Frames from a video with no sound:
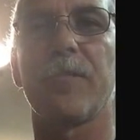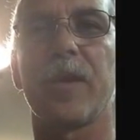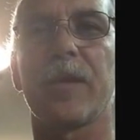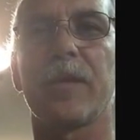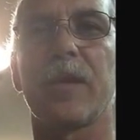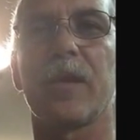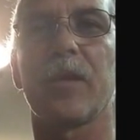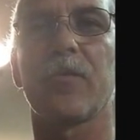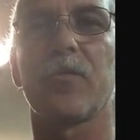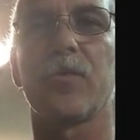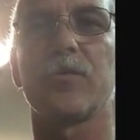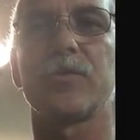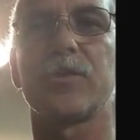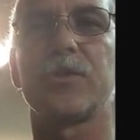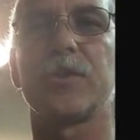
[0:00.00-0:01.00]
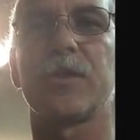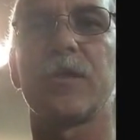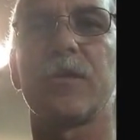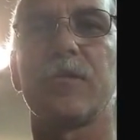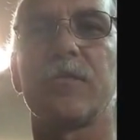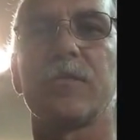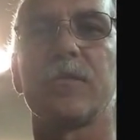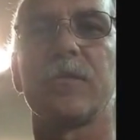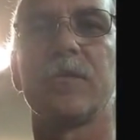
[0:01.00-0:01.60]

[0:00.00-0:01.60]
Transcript: magnetic roach gel,